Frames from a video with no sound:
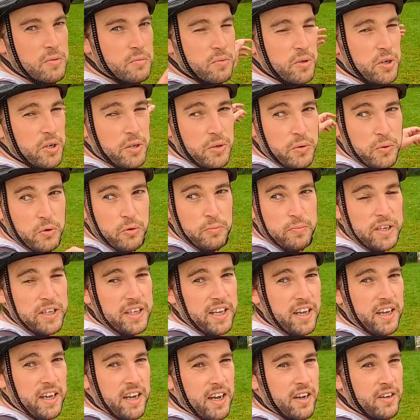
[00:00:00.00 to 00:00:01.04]
Pretty cool big
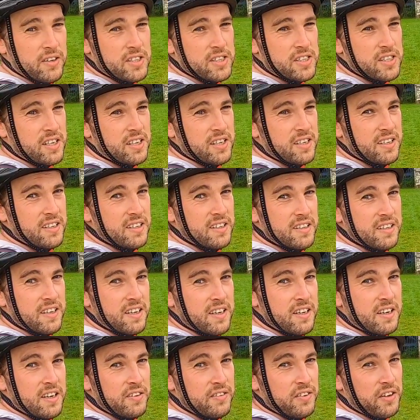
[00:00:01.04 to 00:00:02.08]
gatehouse.
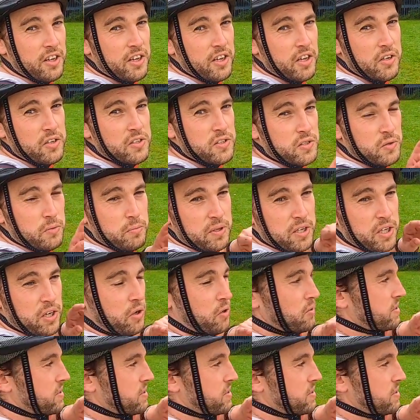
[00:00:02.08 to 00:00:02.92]
I think it goes to a big